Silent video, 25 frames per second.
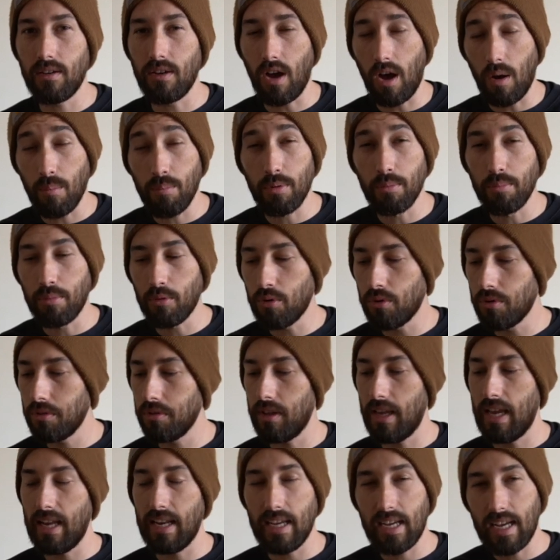
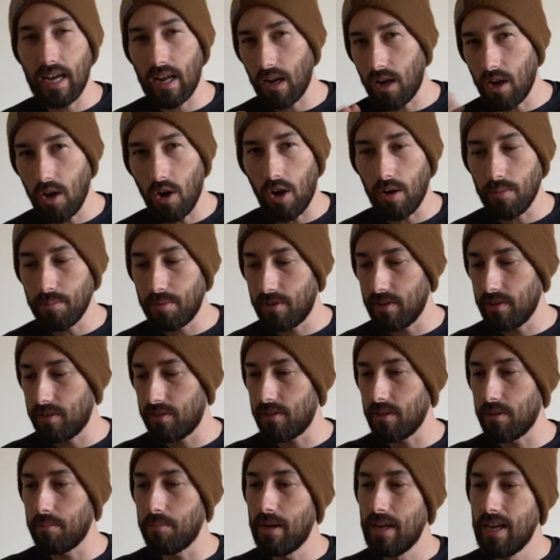comparable, any kind of comm
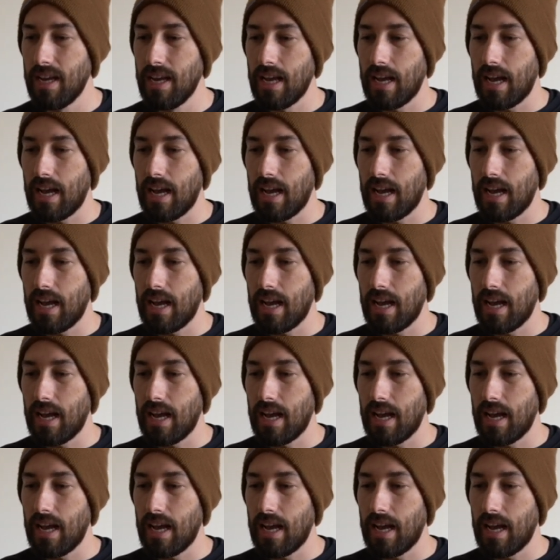system,